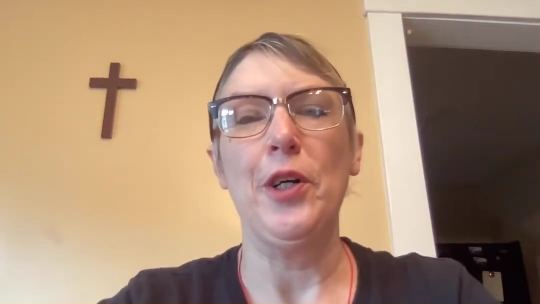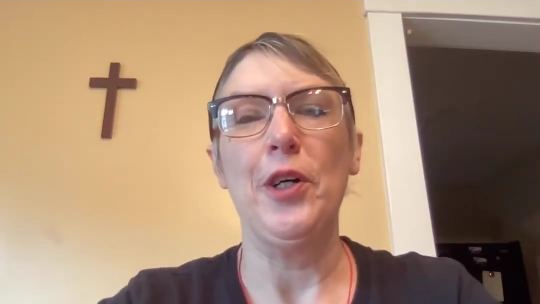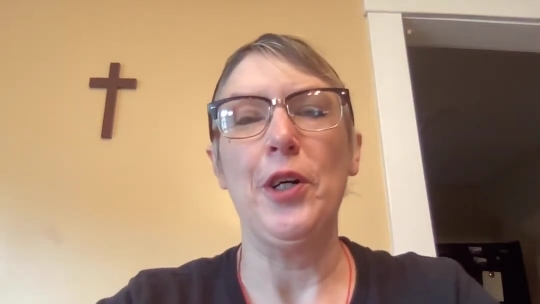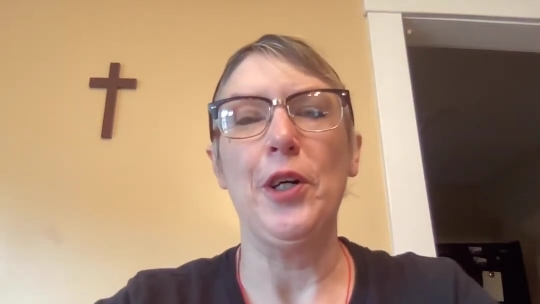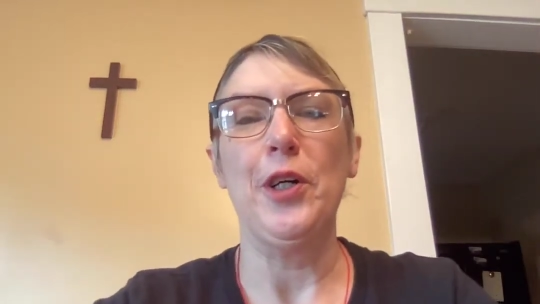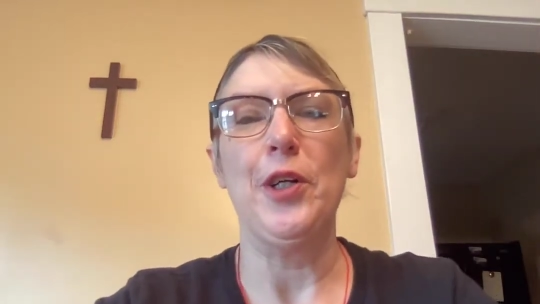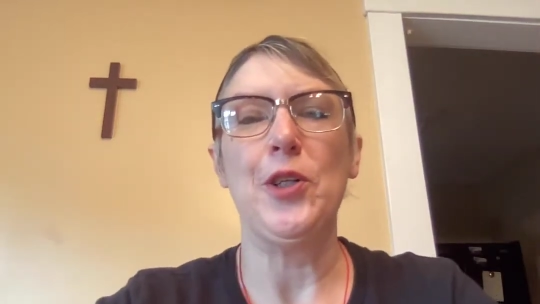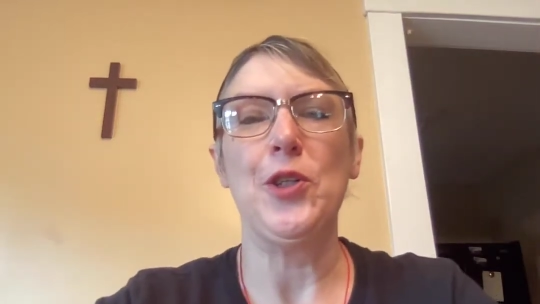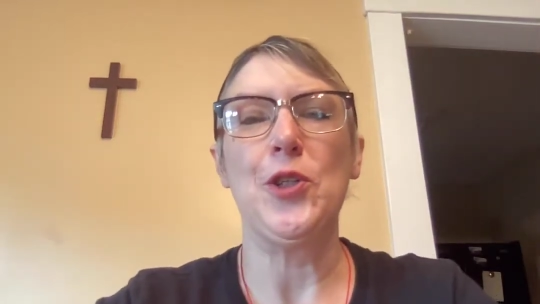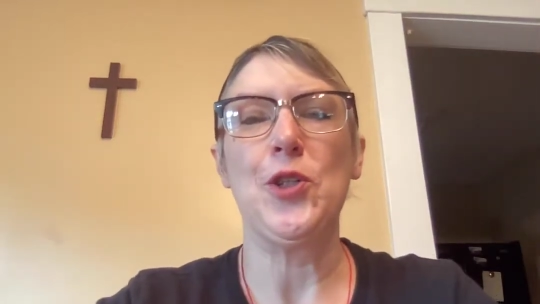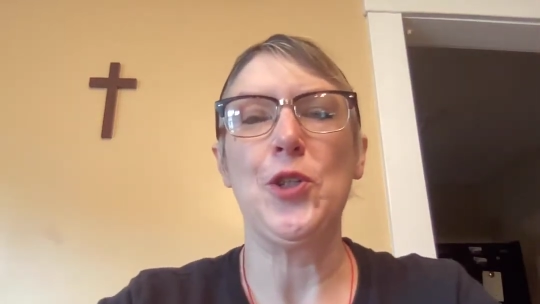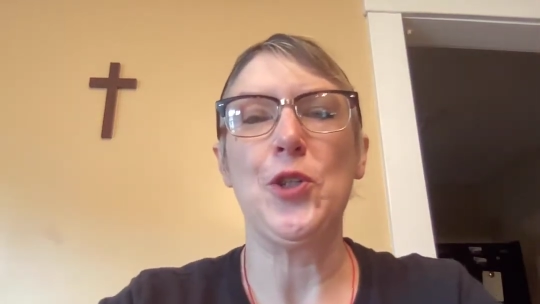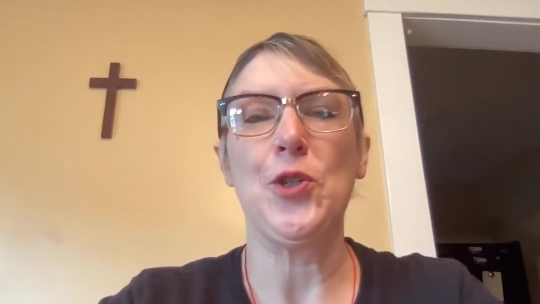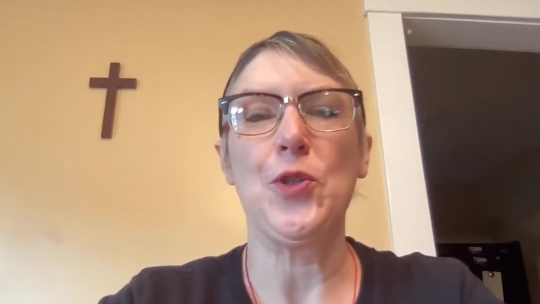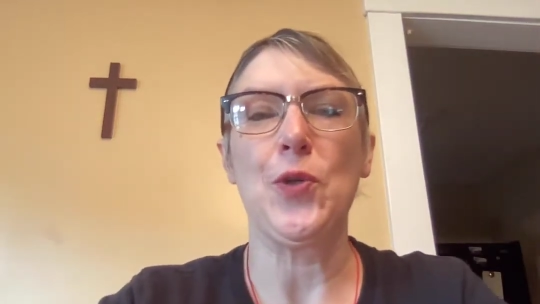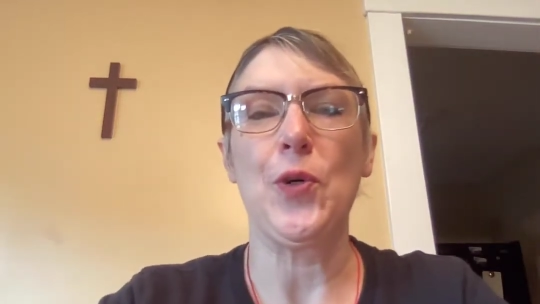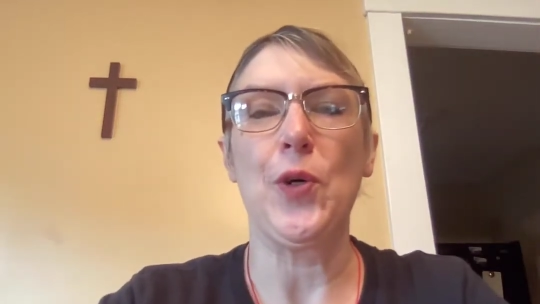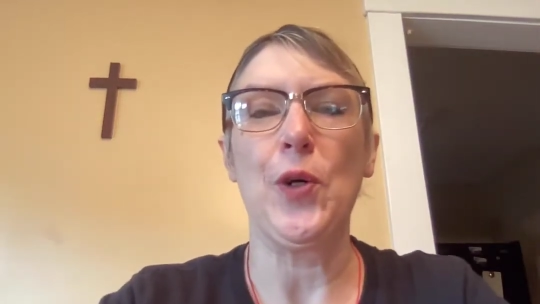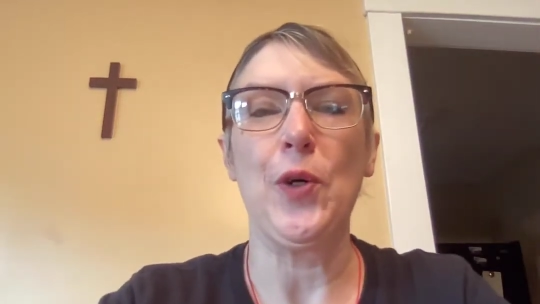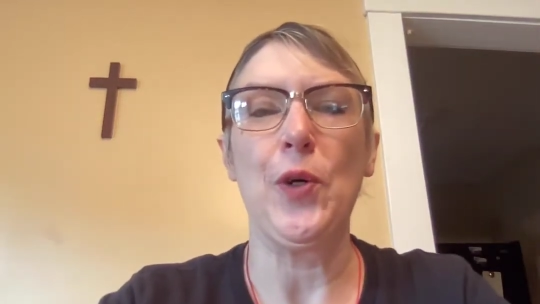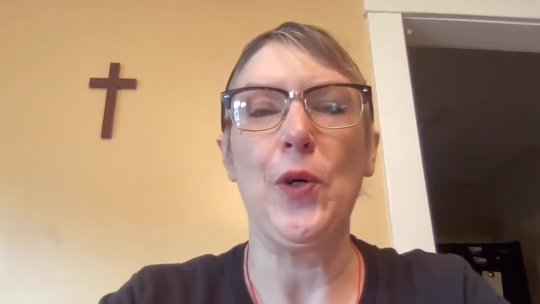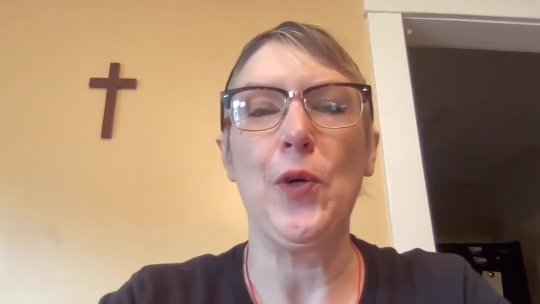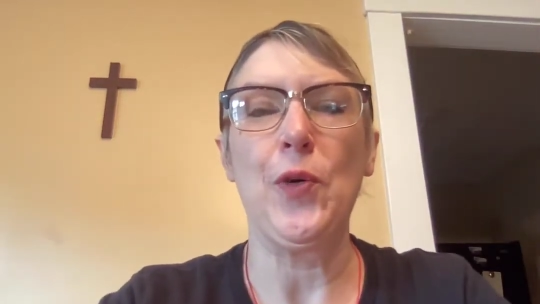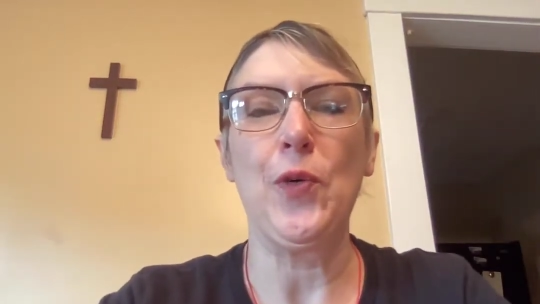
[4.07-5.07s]
a
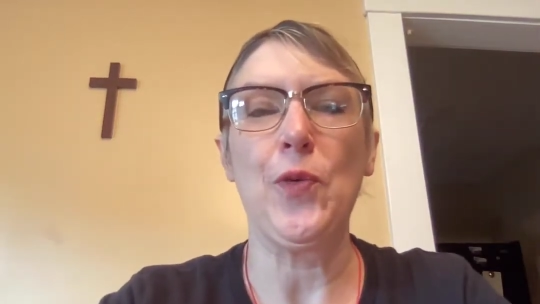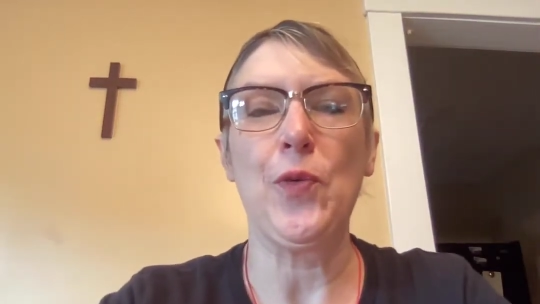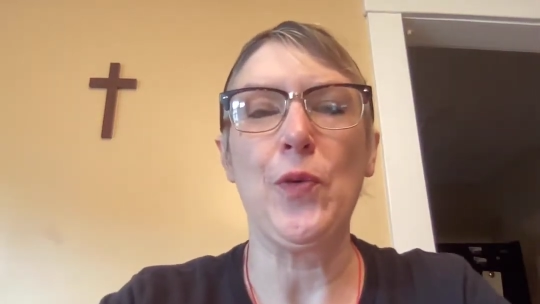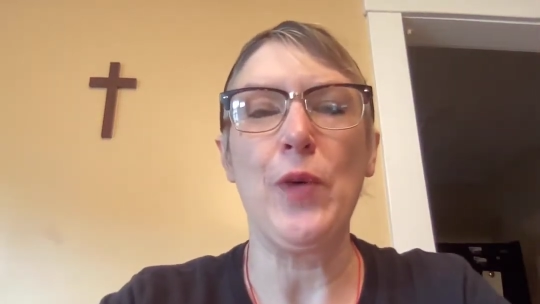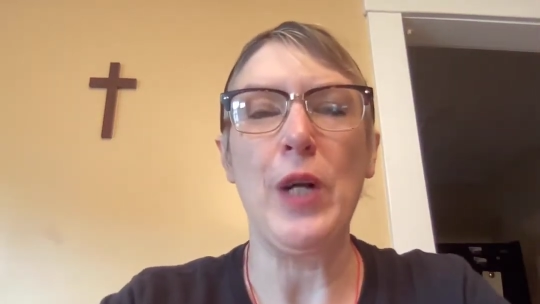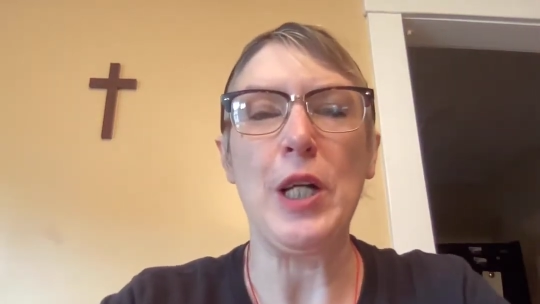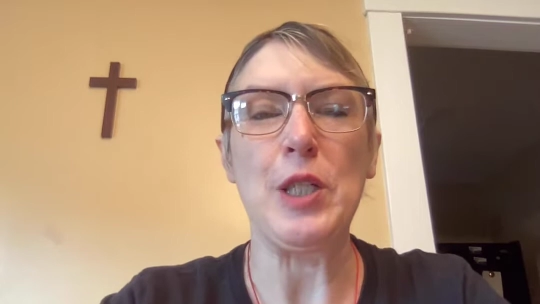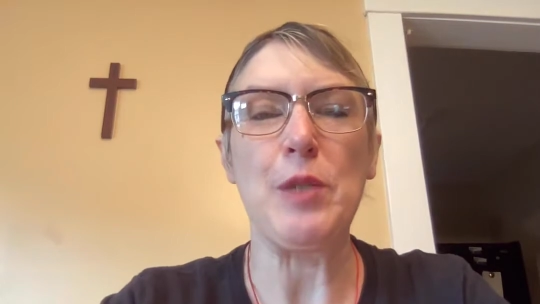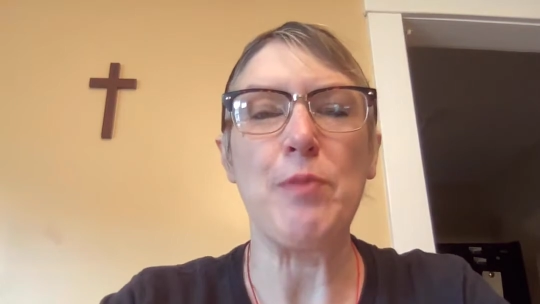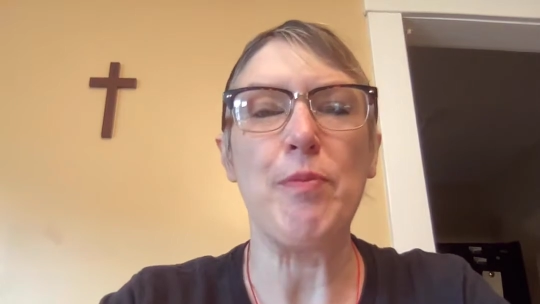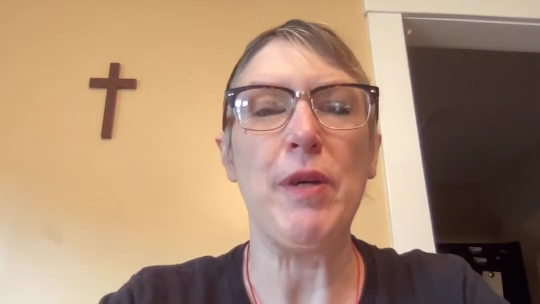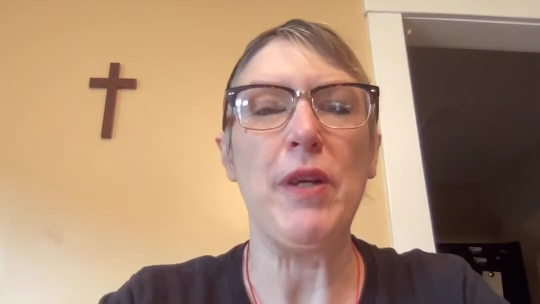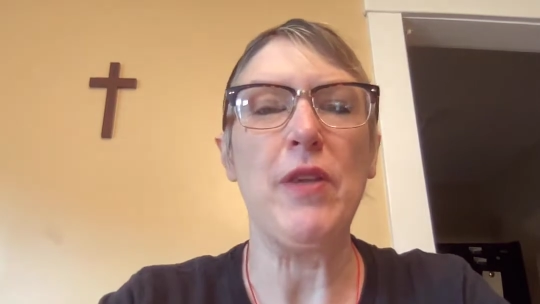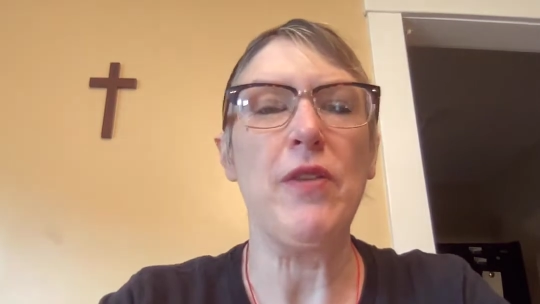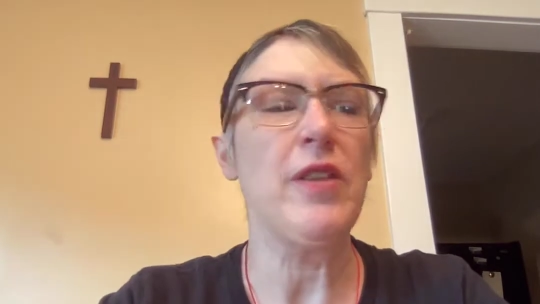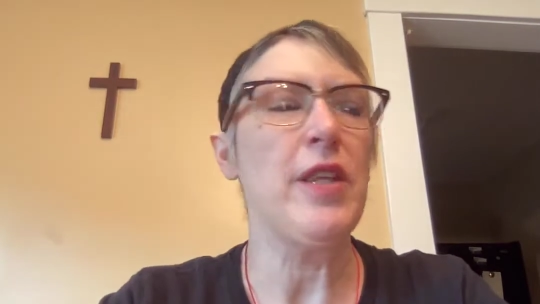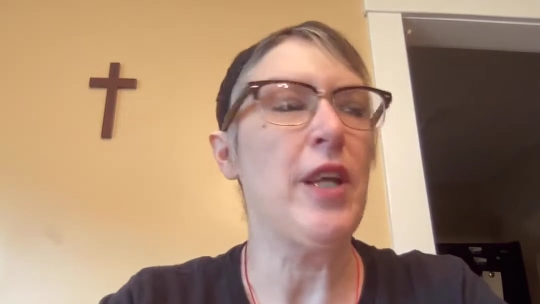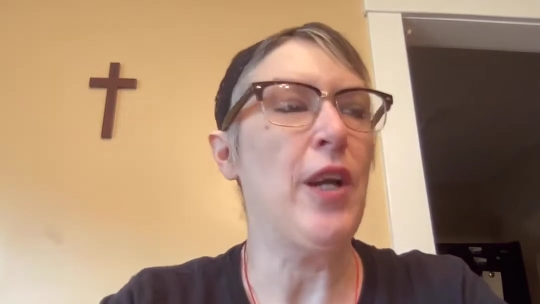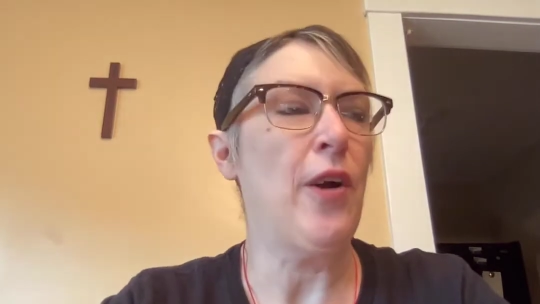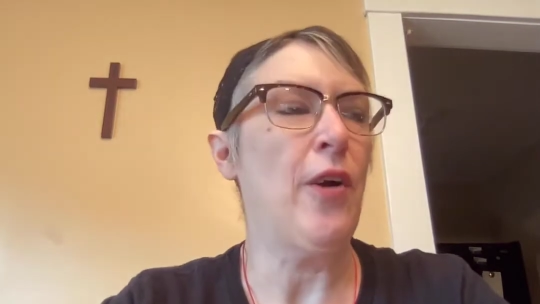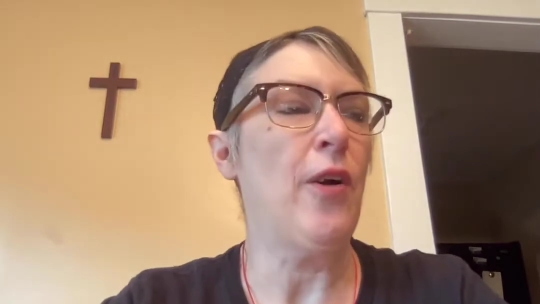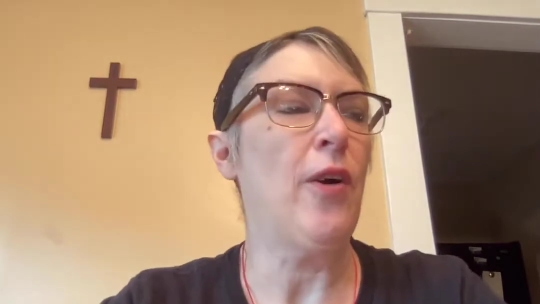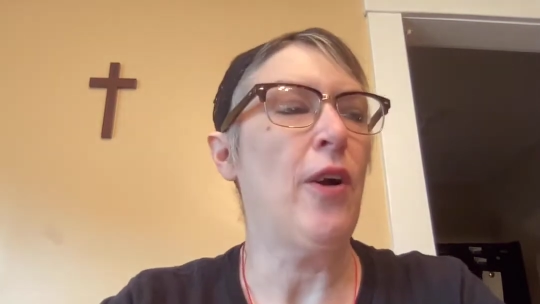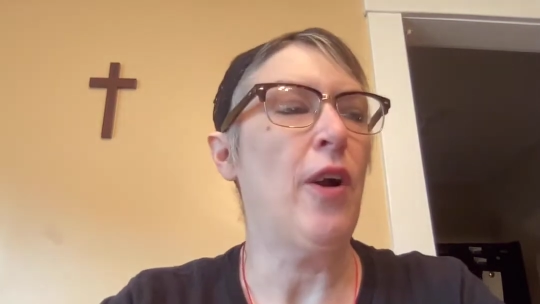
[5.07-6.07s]
short respite
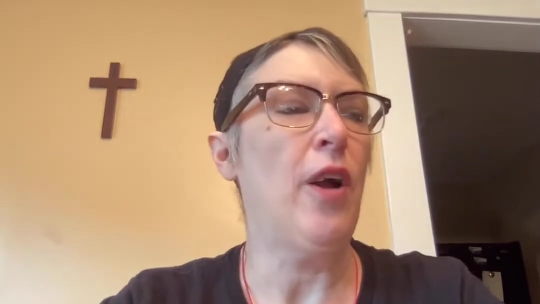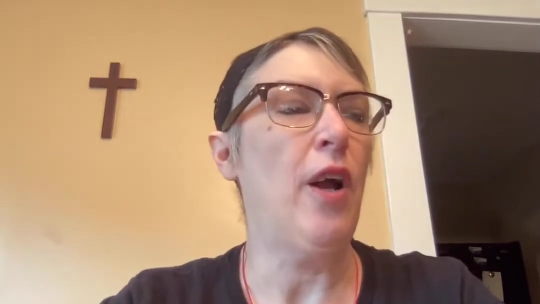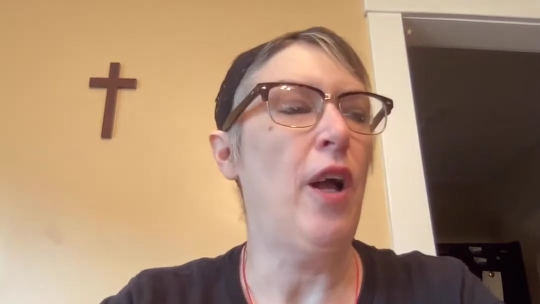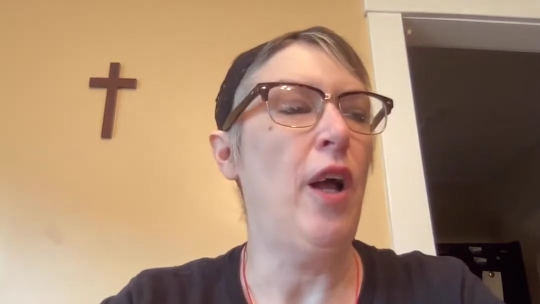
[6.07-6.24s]
there.